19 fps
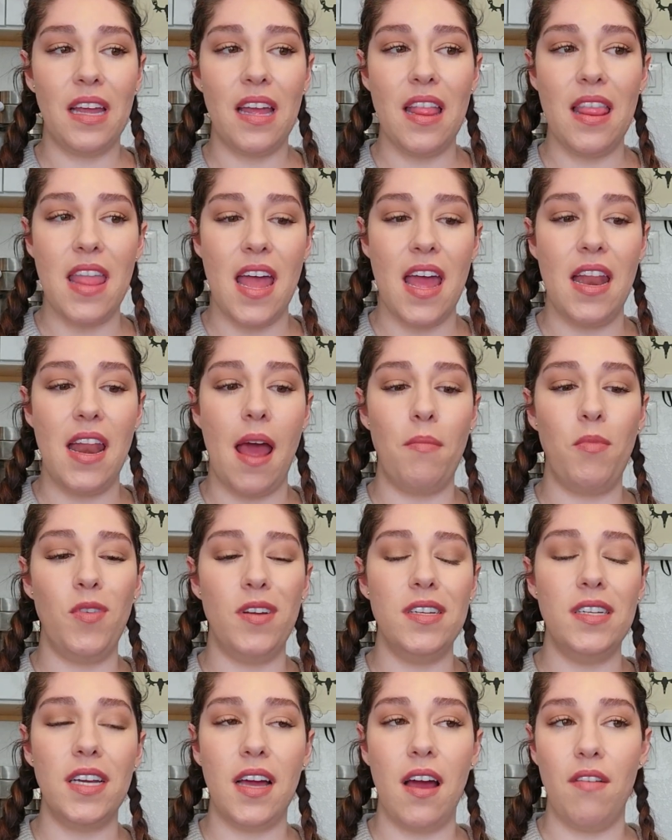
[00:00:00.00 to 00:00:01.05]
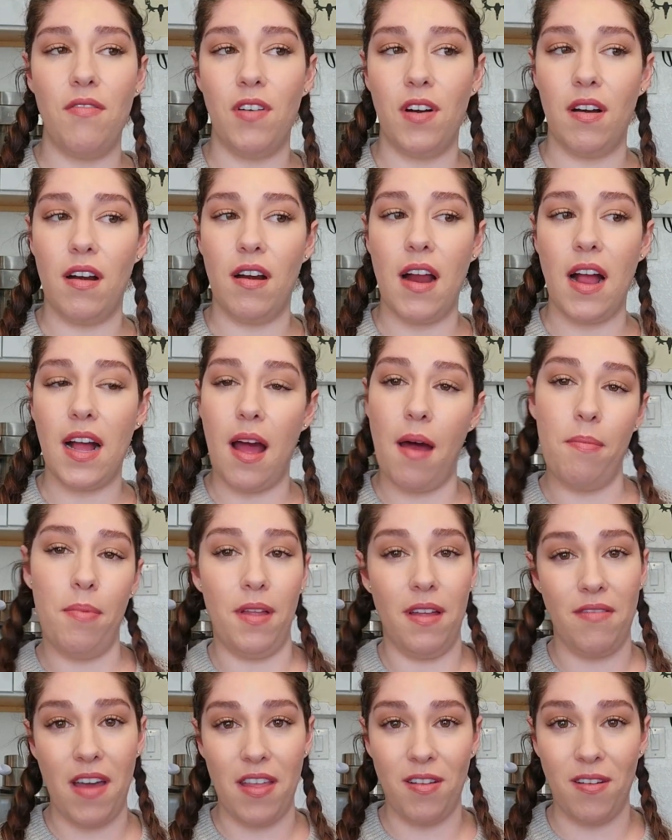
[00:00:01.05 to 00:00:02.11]
And then I'm going to cover a
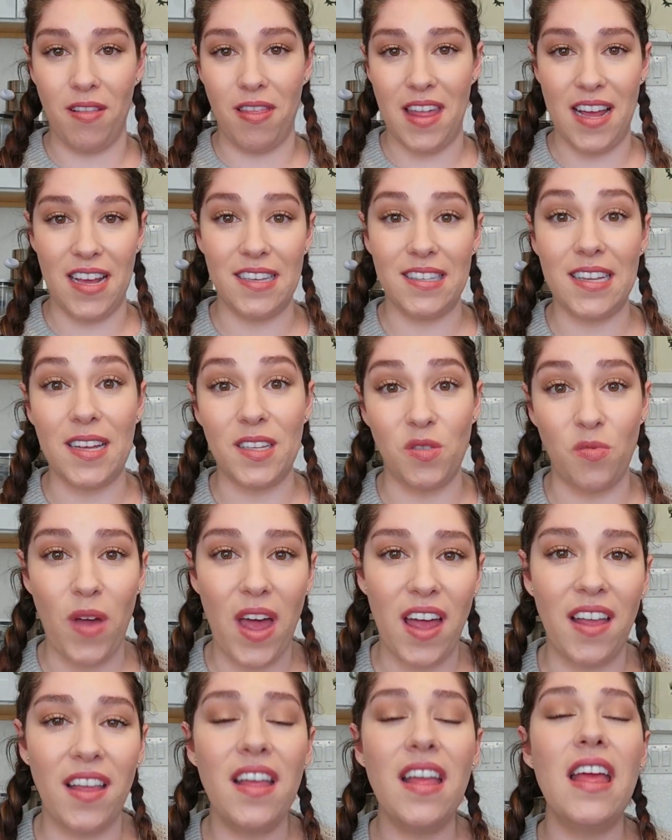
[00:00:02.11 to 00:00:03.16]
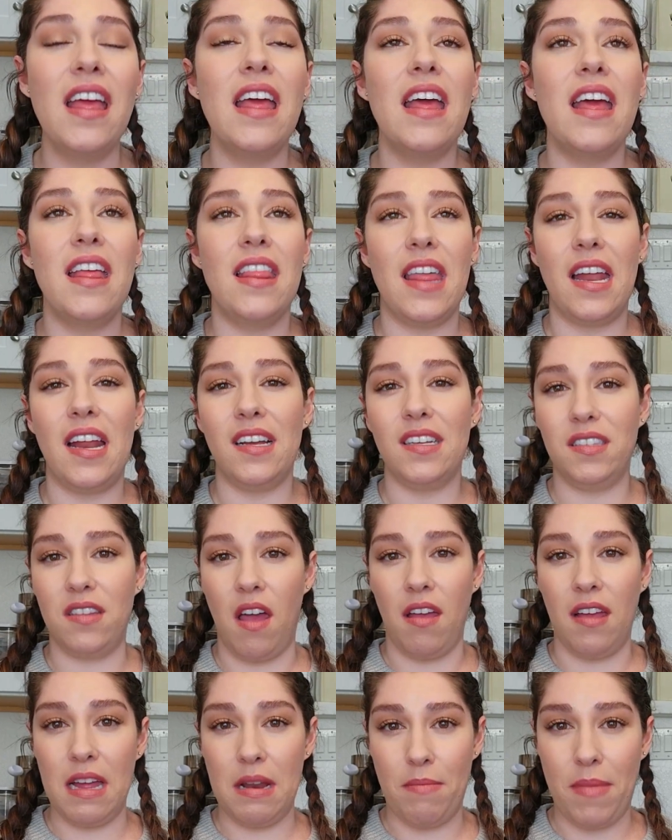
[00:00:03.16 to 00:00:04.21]
couple of other things as well that I
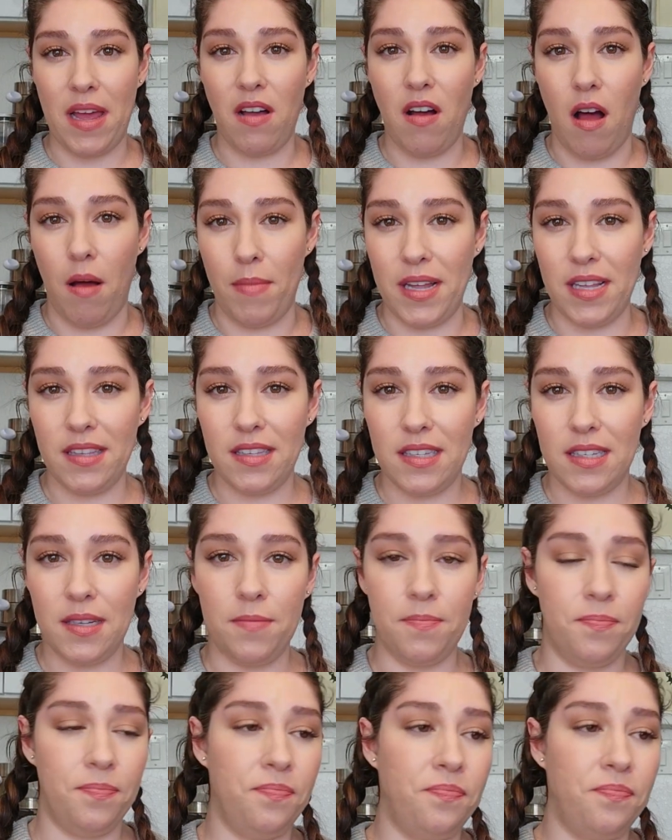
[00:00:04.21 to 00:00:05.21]
saw in my comments.